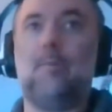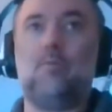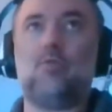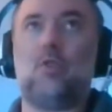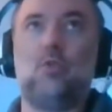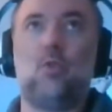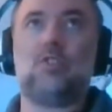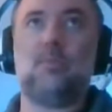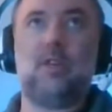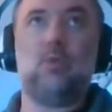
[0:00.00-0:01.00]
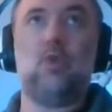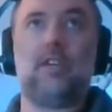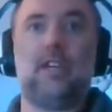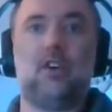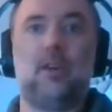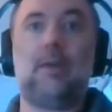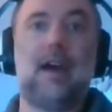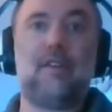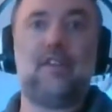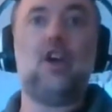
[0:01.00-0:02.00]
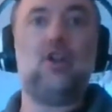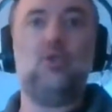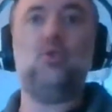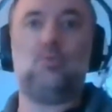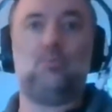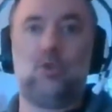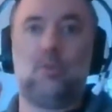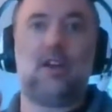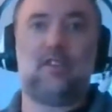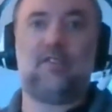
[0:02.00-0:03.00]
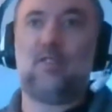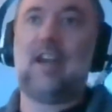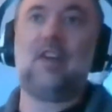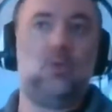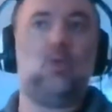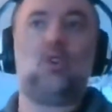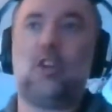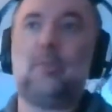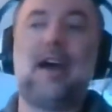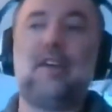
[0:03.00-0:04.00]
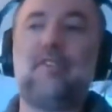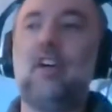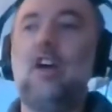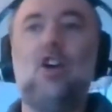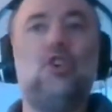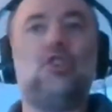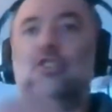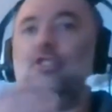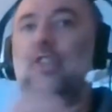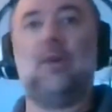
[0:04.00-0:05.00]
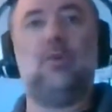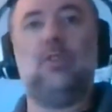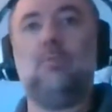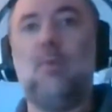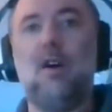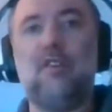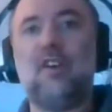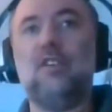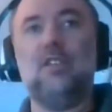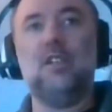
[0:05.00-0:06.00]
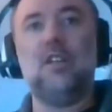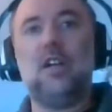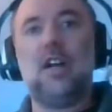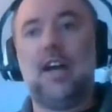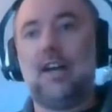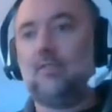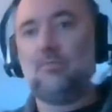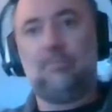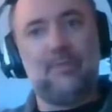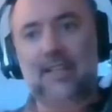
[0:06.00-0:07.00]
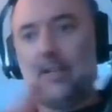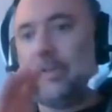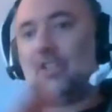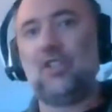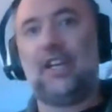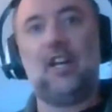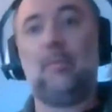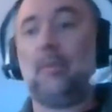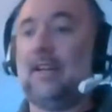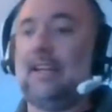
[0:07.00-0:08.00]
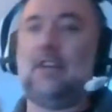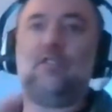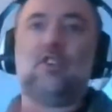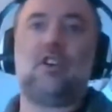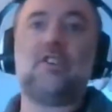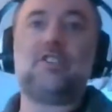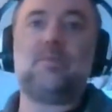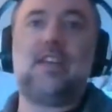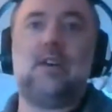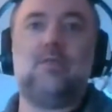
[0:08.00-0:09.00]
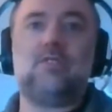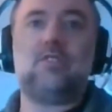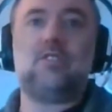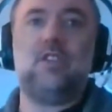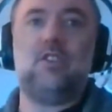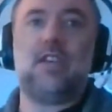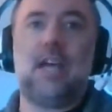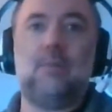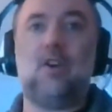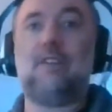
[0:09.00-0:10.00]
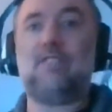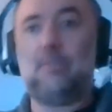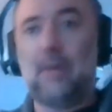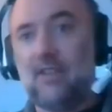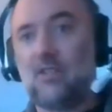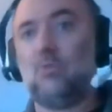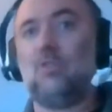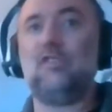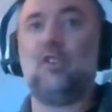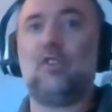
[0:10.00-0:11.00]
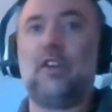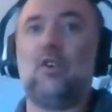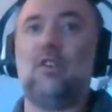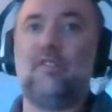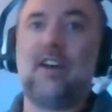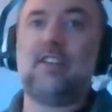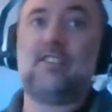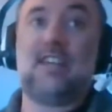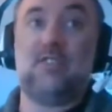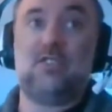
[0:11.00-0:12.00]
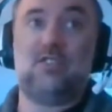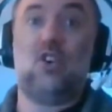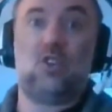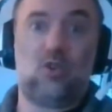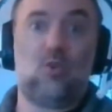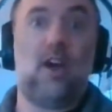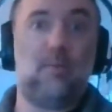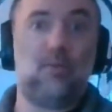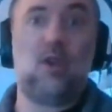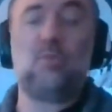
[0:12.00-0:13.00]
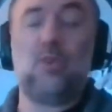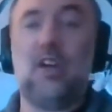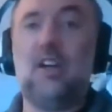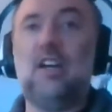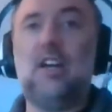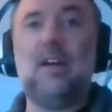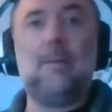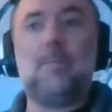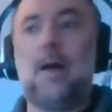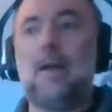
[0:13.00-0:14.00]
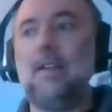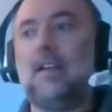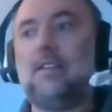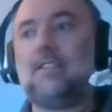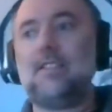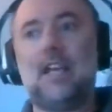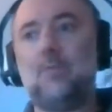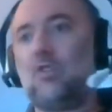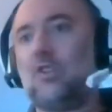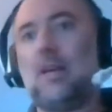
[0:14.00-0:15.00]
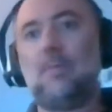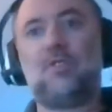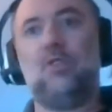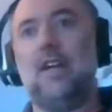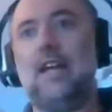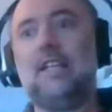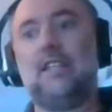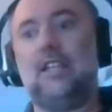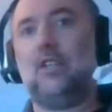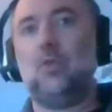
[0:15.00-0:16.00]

So you want somebody walking on a path, you put a microphone down, you walk on a path. You can just do that with your mobile phone, and a little bit of cleanup, and now you've got custom sounds in your game, not having to pay someone for it or find a sound that's not quite appropriate. And it's the same across absolutely anything.